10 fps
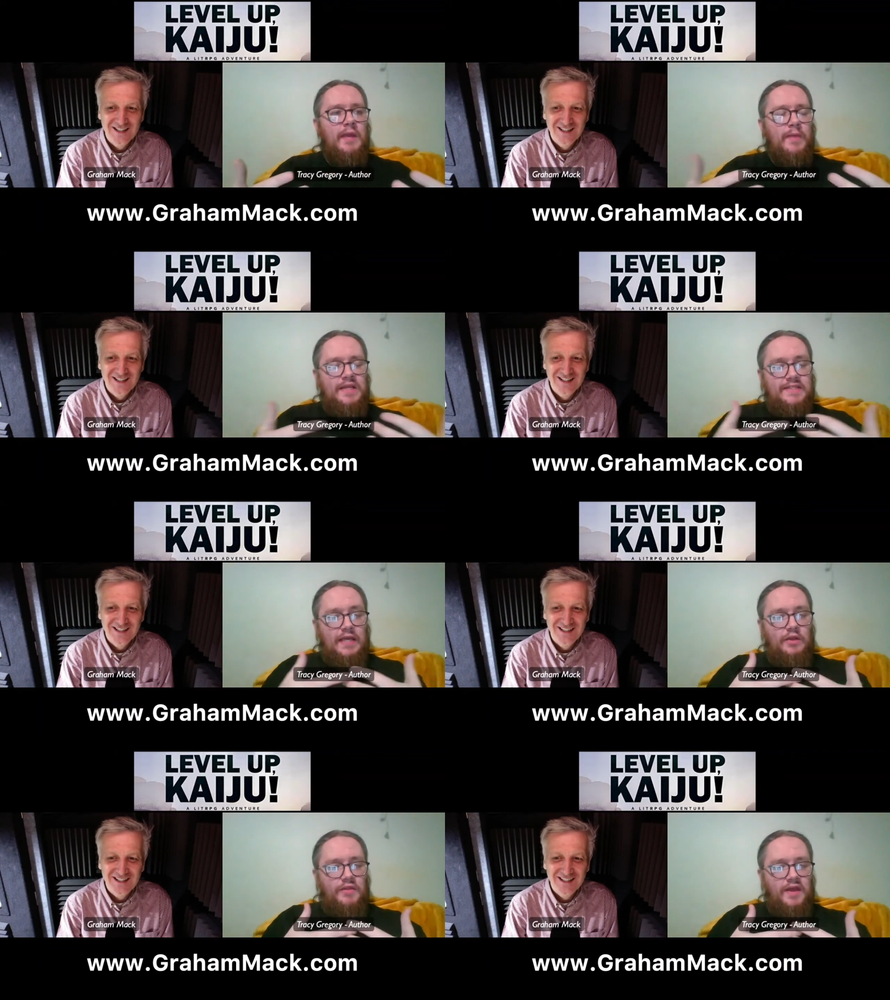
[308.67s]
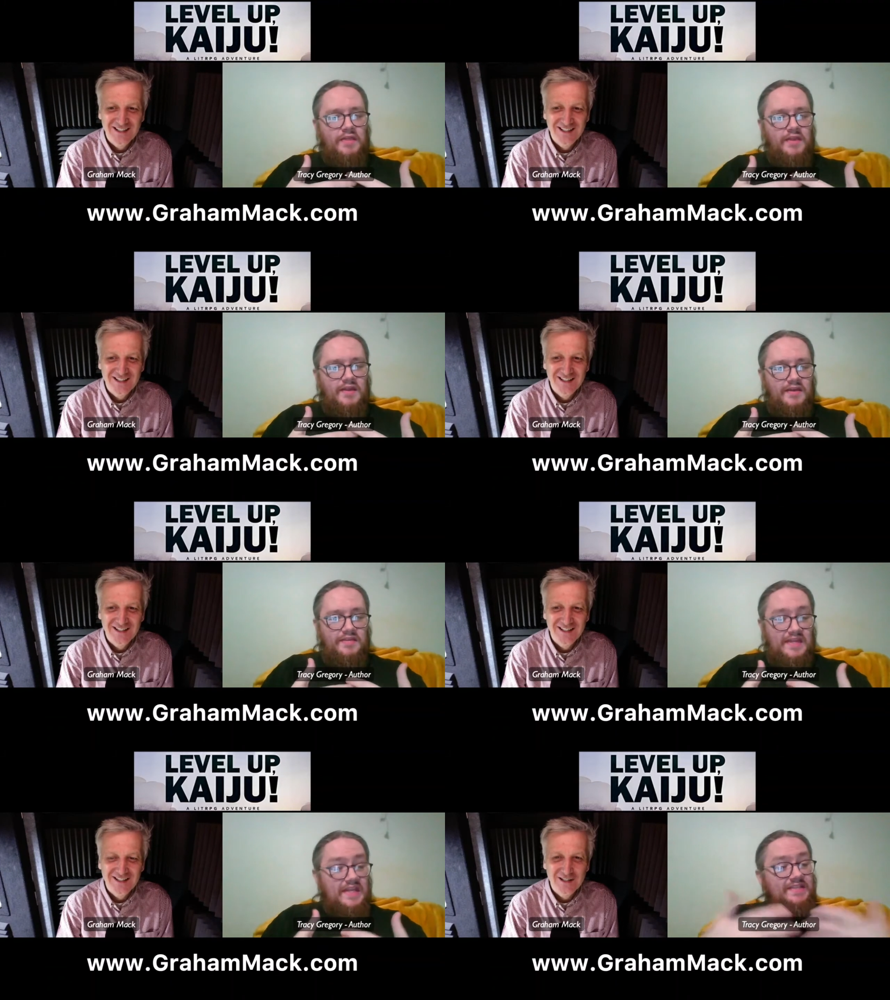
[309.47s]
Speaker 1: It might tell you then
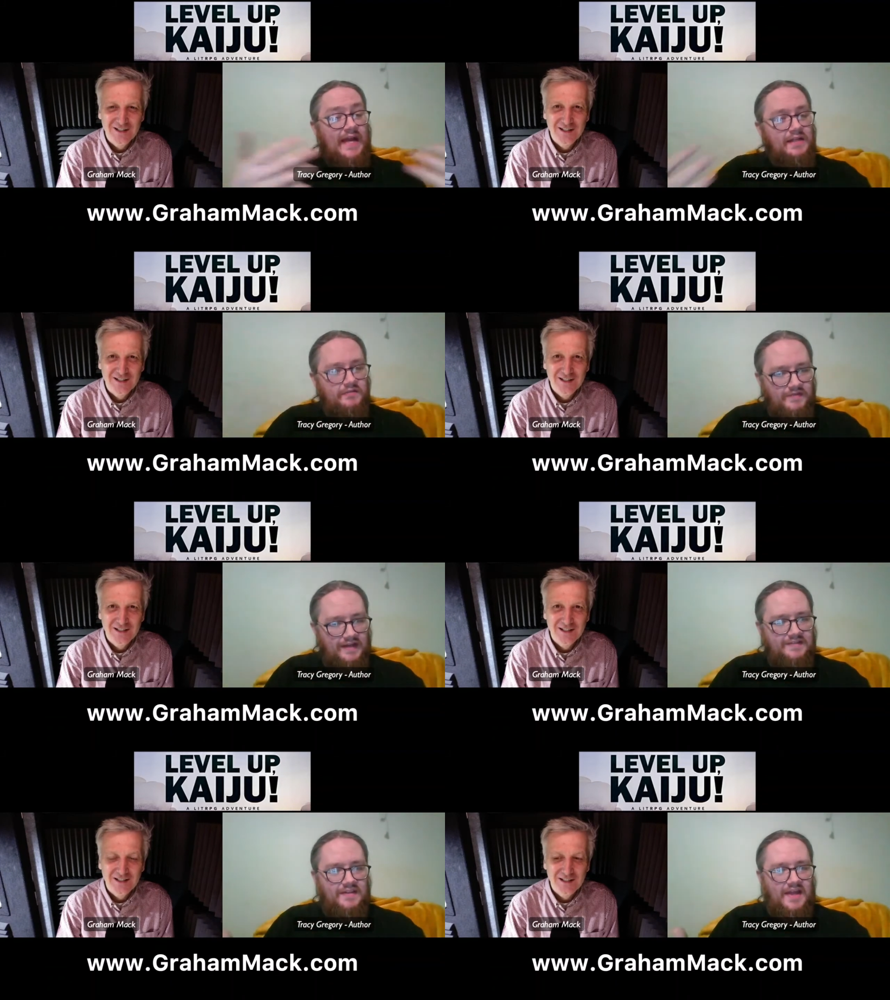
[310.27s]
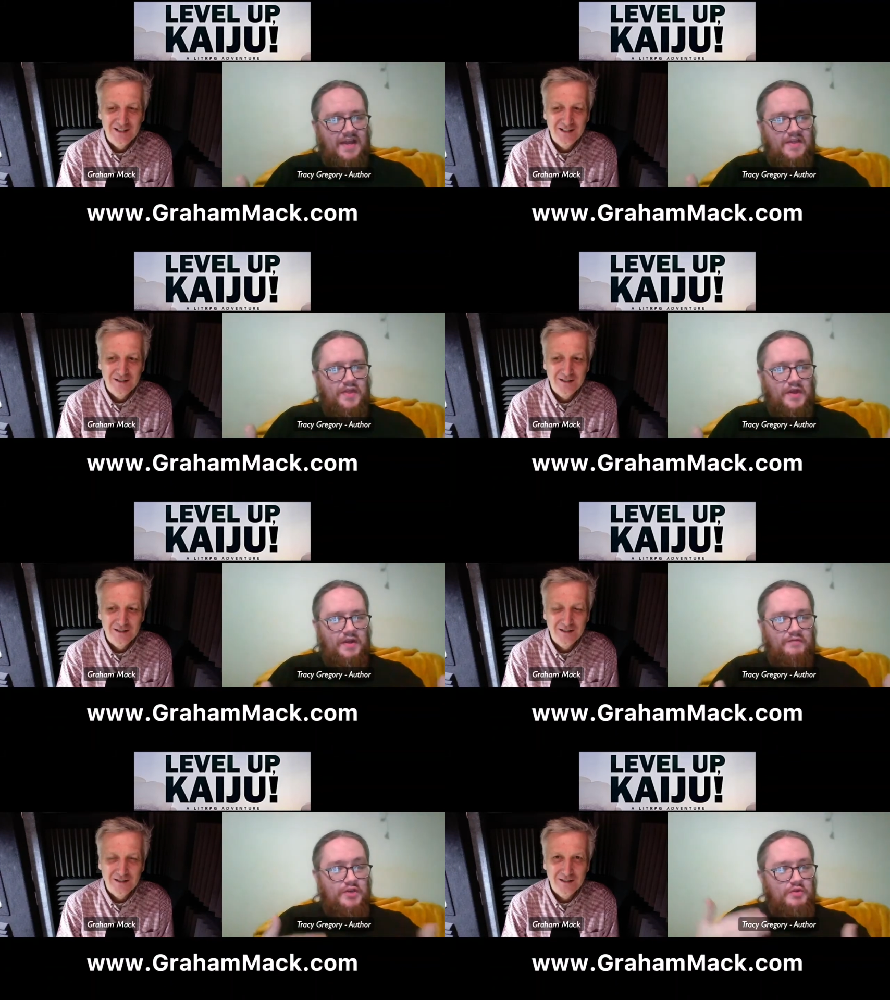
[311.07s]
the exact effects of that and the
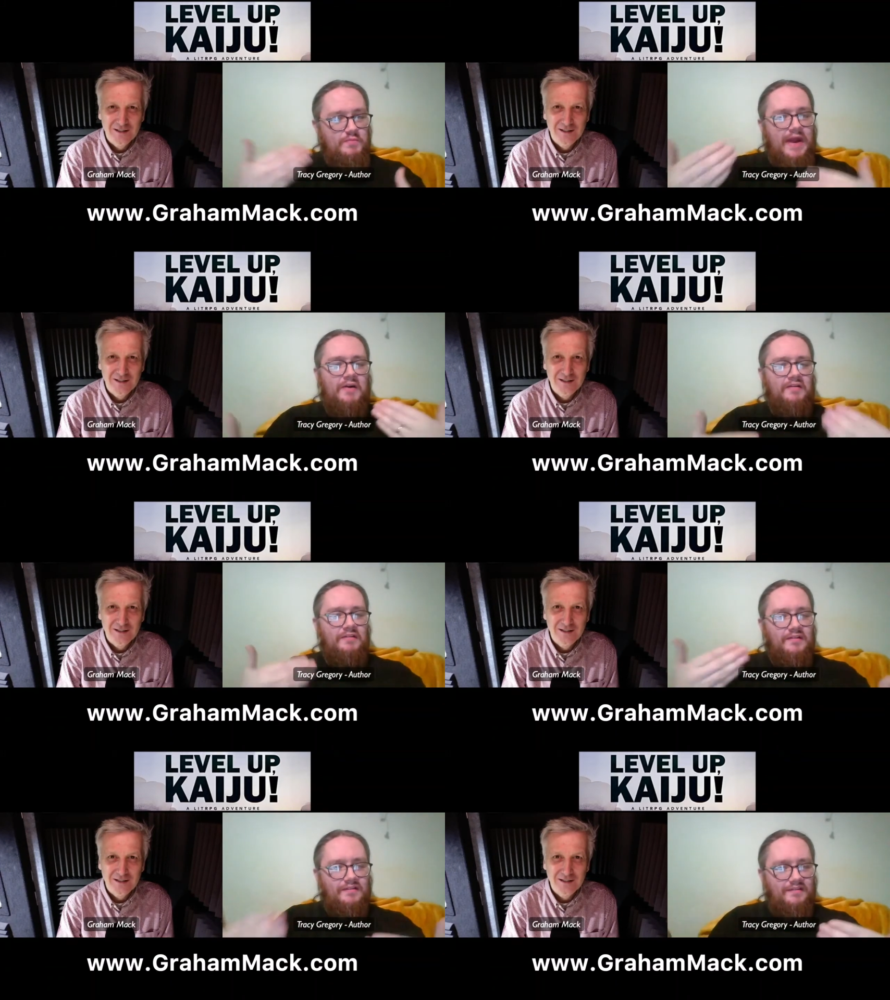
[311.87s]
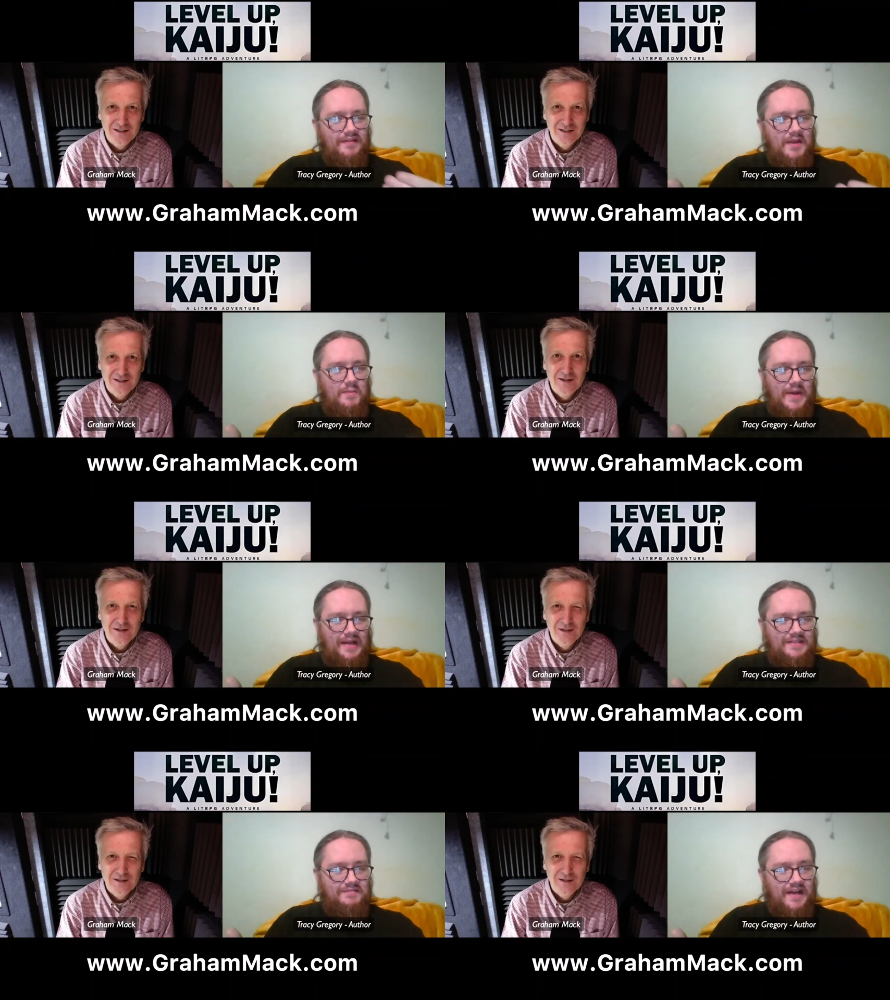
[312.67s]
kind of numerical
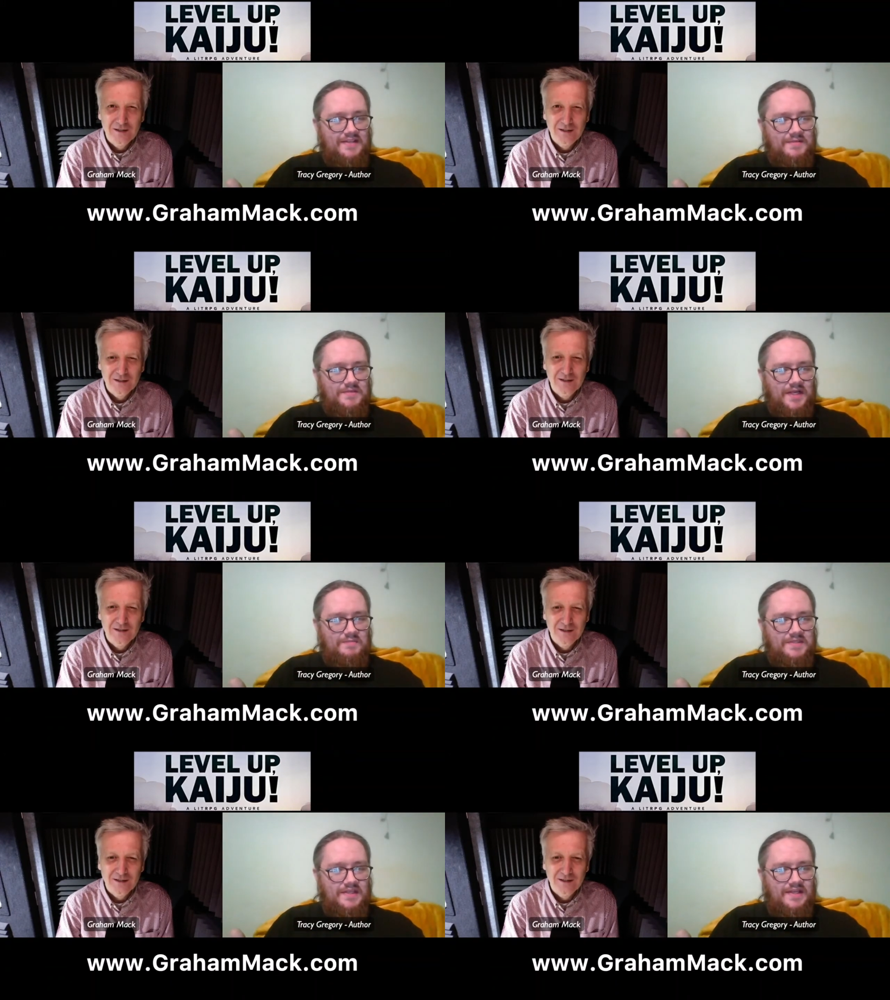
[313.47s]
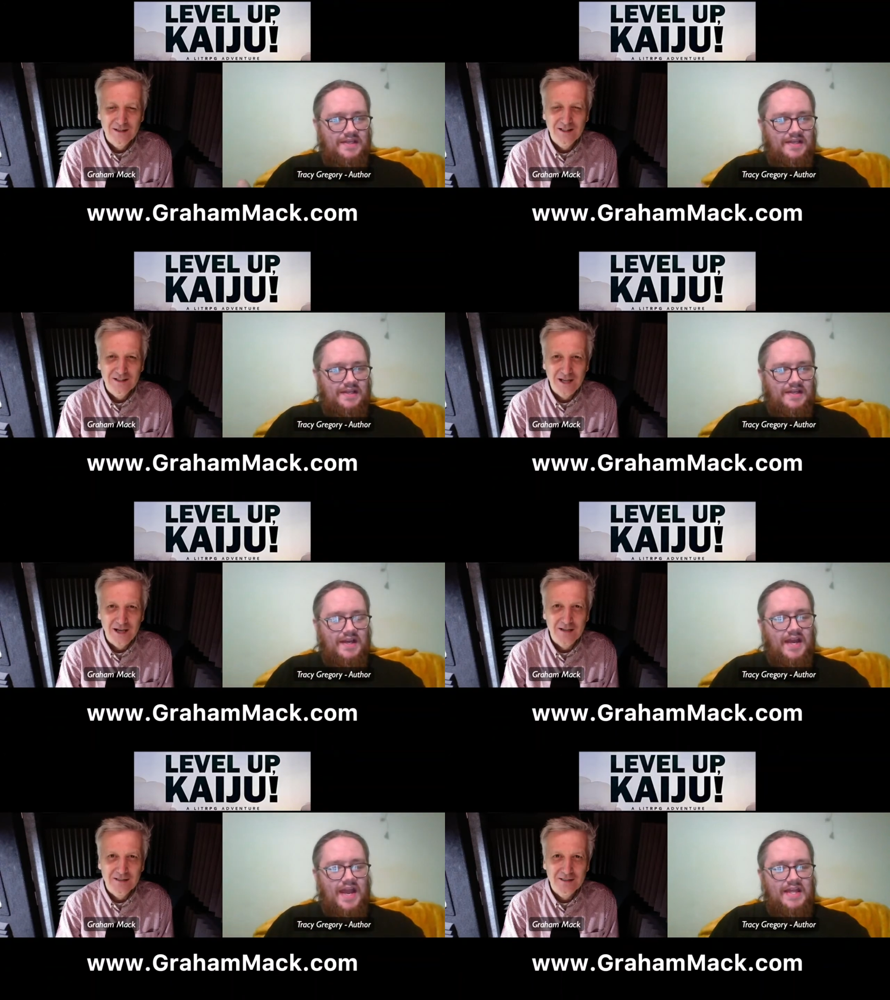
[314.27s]
impacts of that. Sometimes,
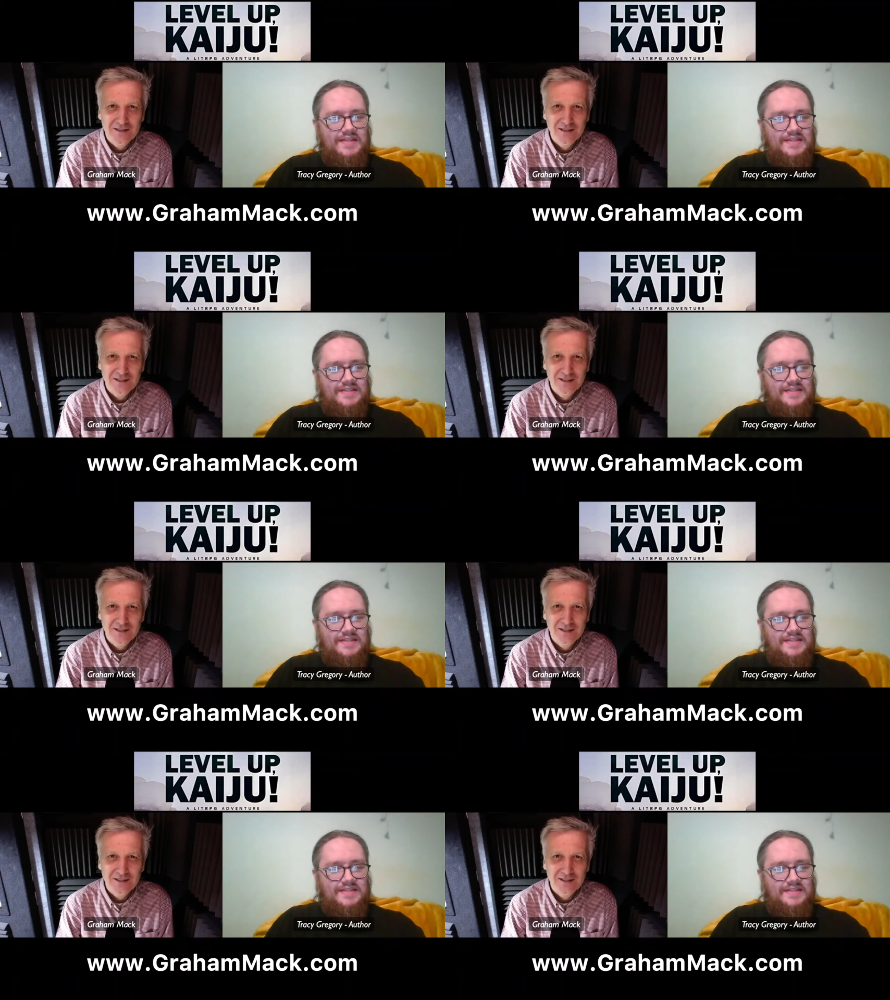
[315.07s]
yeah, it